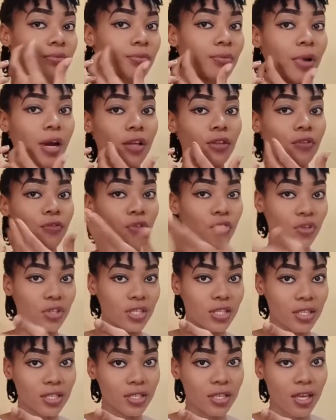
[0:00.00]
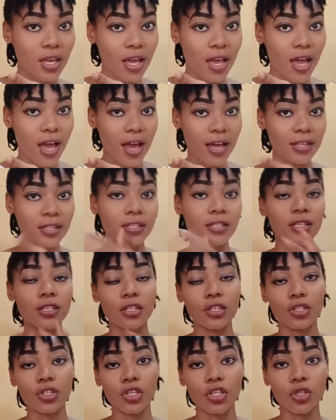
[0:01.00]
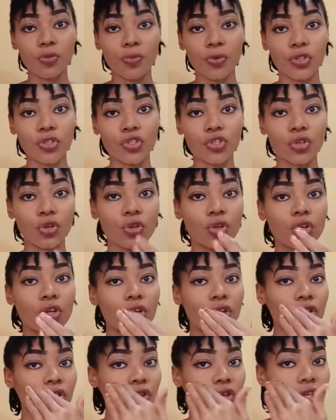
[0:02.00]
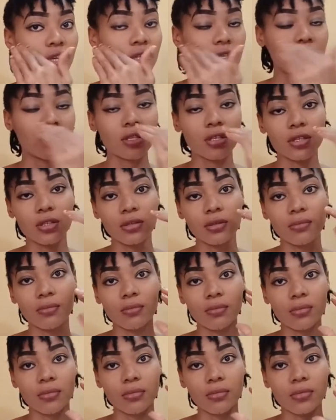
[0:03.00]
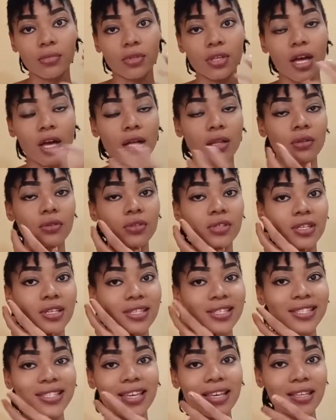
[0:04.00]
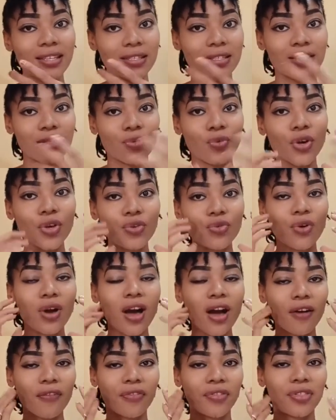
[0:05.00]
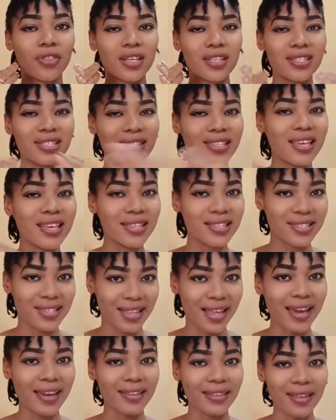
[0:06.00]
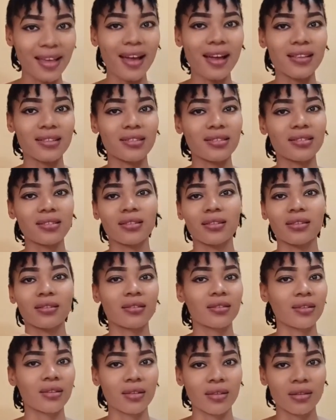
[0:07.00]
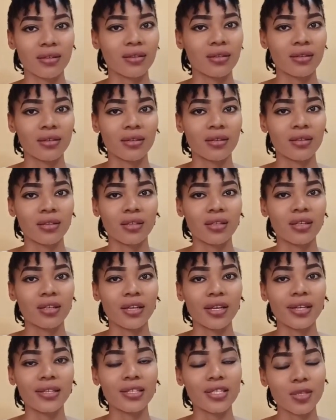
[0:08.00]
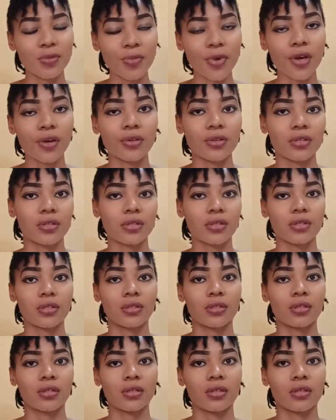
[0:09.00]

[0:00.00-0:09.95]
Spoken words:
part of your teeth, as seen in this picture. You can see calculus and stains. When you have stains like that, it smells.